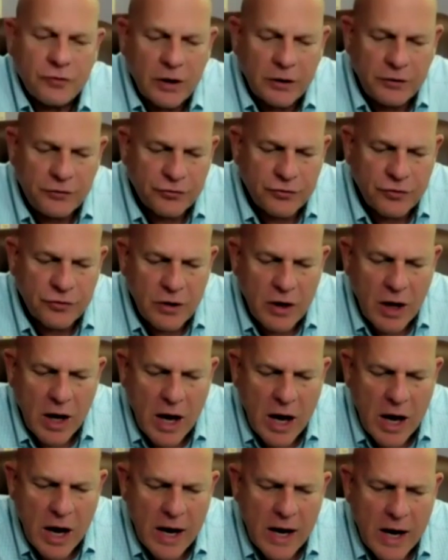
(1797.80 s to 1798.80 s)
let's
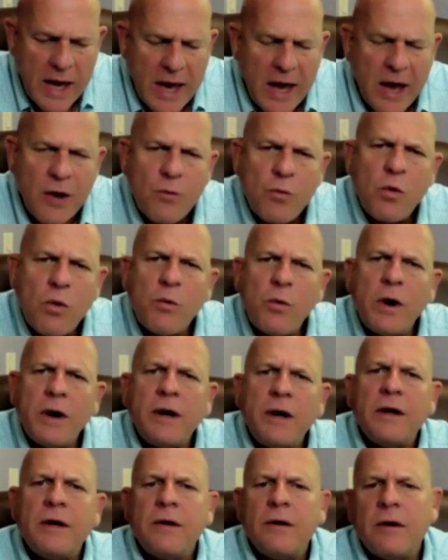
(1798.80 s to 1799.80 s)
uh, what
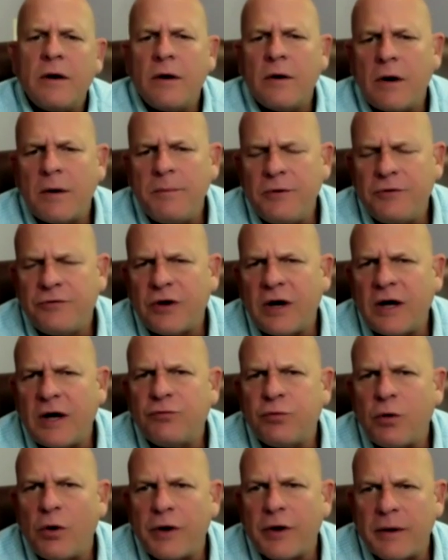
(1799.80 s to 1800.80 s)

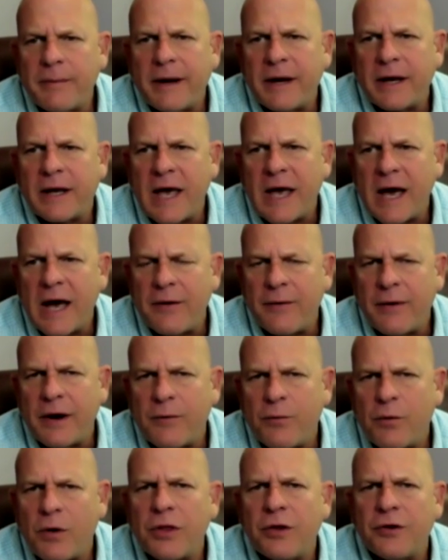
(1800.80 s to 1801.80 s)
besides worrying about a
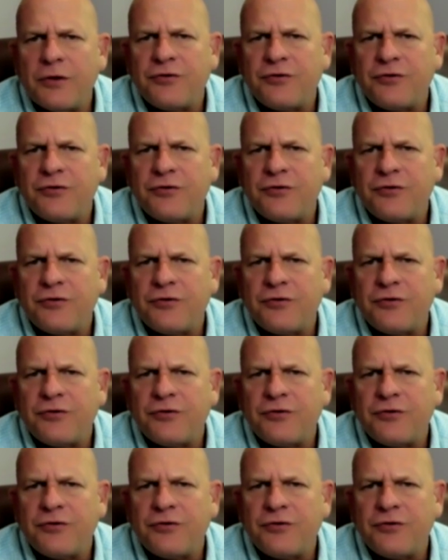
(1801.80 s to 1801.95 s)
cataract, what other